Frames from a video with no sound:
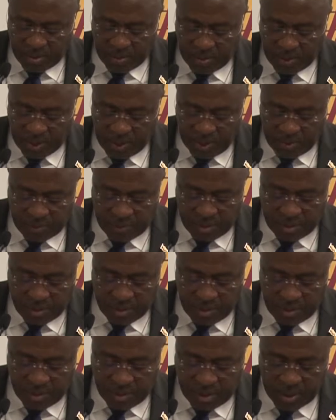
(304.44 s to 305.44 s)
of
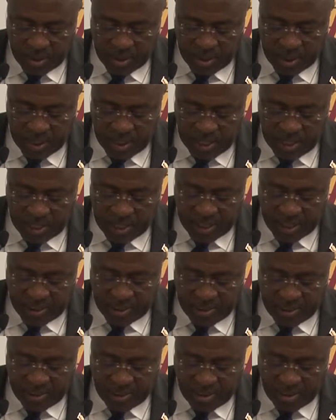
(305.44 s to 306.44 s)
several
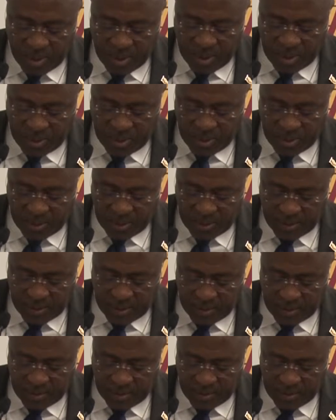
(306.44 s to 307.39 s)
latent crises.